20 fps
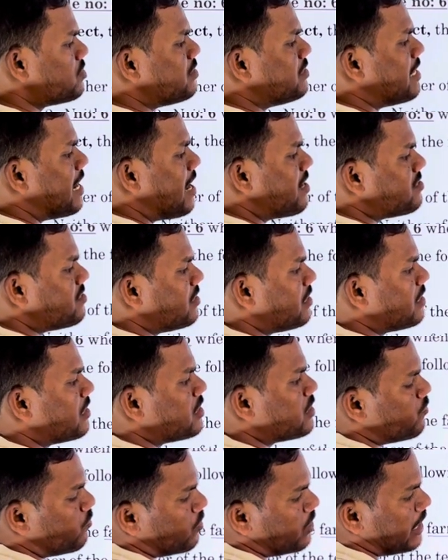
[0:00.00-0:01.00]
dash
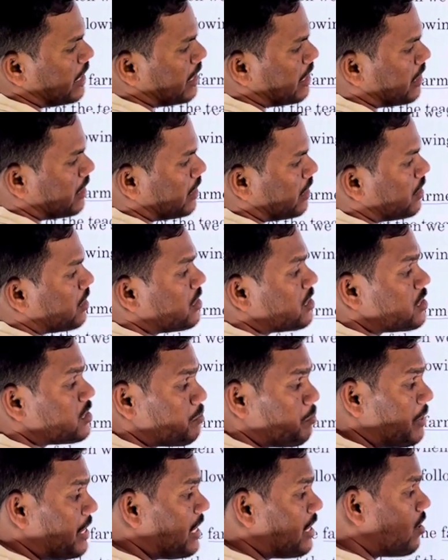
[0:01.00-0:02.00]
English fluently,
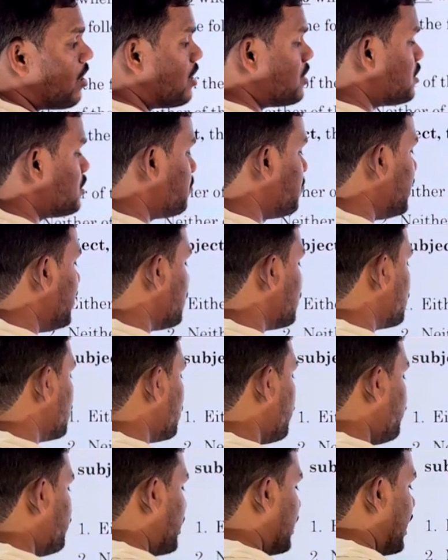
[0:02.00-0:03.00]
speak or speaks.
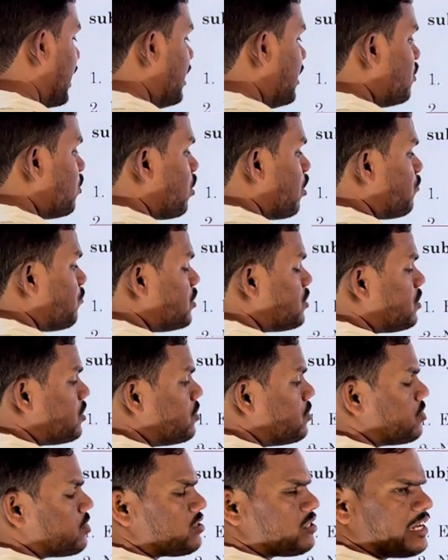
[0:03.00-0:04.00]
Neither of the
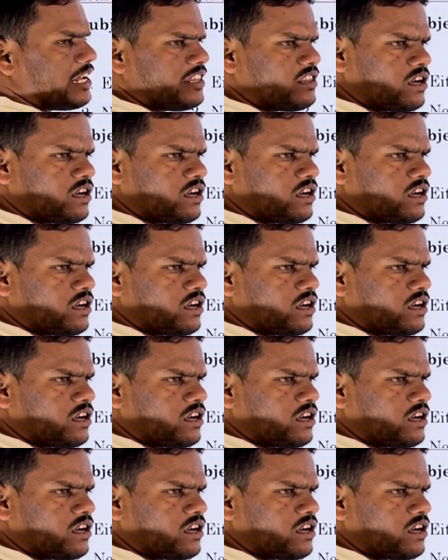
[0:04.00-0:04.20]
teachers